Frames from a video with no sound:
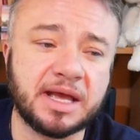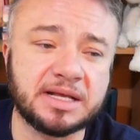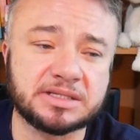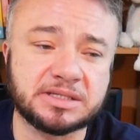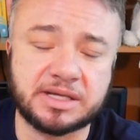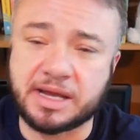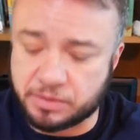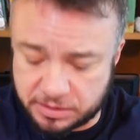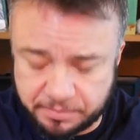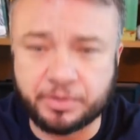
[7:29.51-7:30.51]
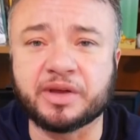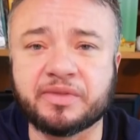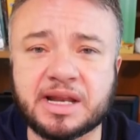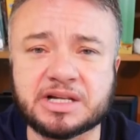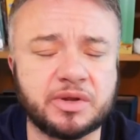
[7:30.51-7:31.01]
as he was putting the
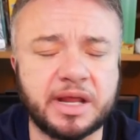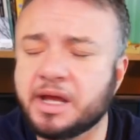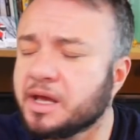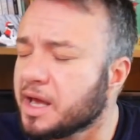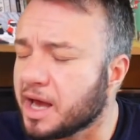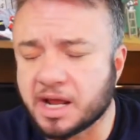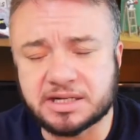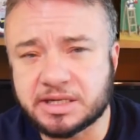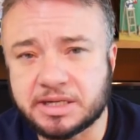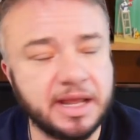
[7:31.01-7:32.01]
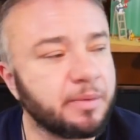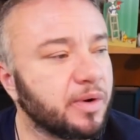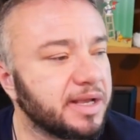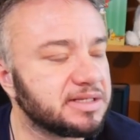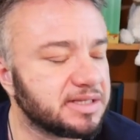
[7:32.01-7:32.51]
lid on it, and I didn't hear
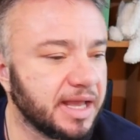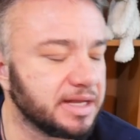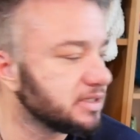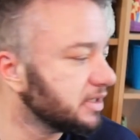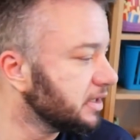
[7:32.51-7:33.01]
what he said,